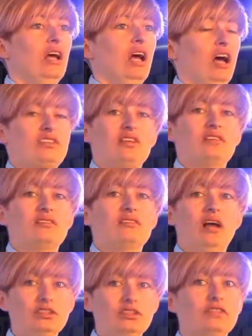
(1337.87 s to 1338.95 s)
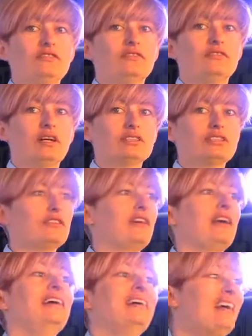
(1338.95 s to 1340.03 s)
And I said, I don't
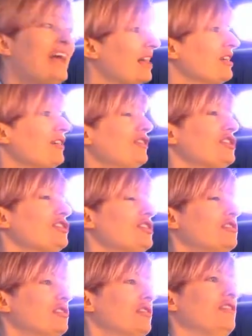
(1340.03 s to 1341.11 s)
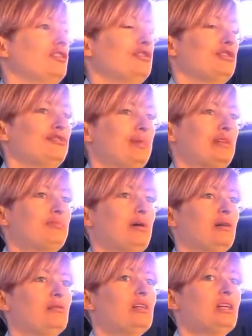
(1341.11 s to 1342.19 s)
think you did invent toothpaste,
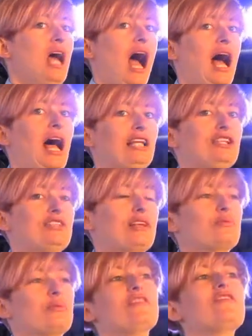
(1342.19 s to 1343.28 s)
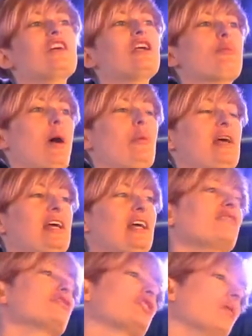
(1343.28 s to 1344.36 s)
pal. And he said, well, if you think about it, if
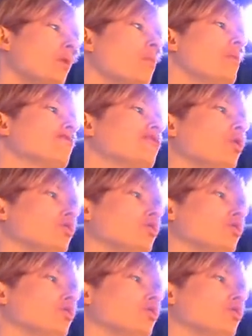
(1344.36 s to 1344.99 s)
someone with lots